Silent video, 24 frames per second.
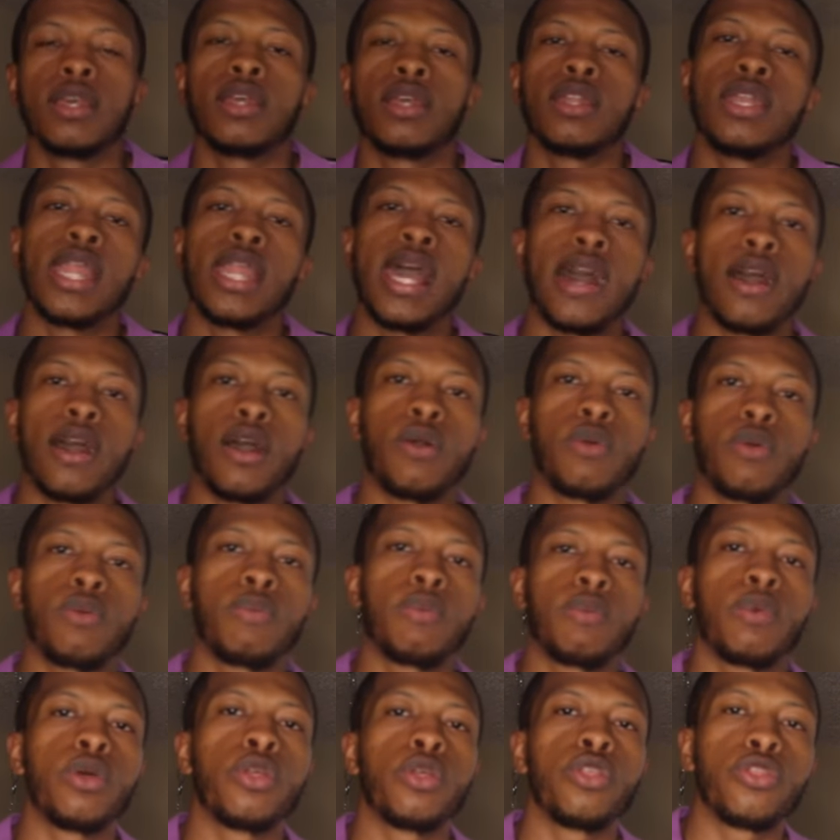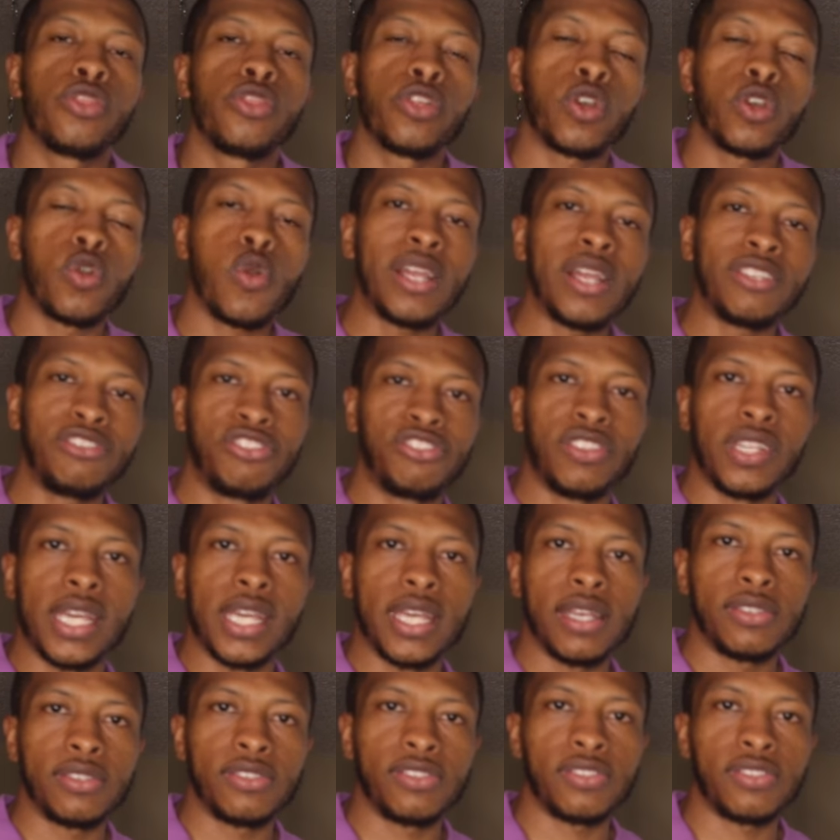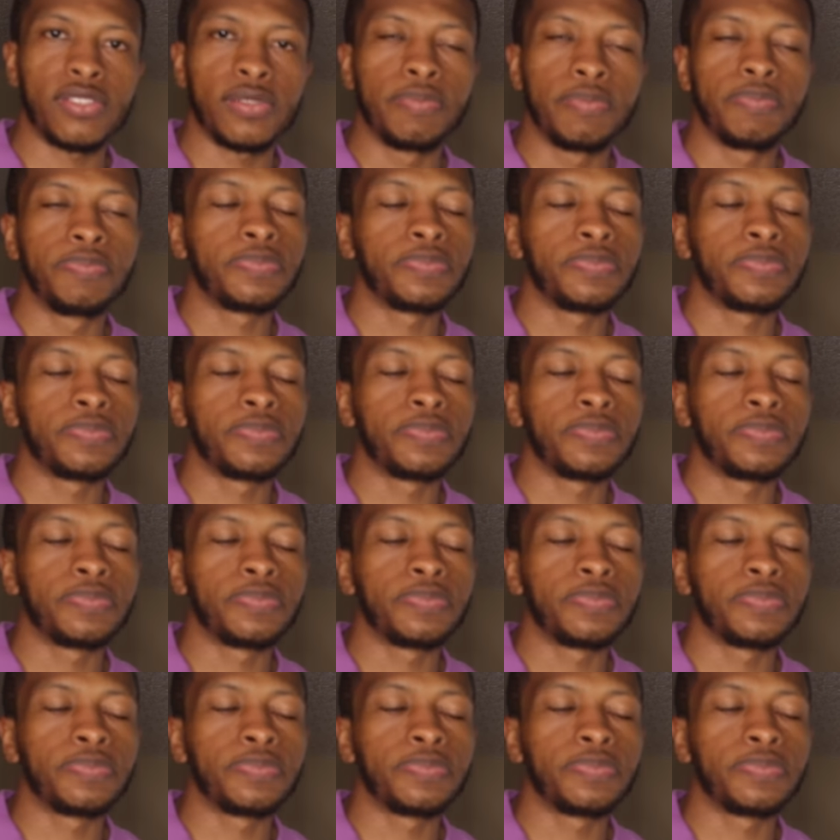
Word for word: Now, the question is,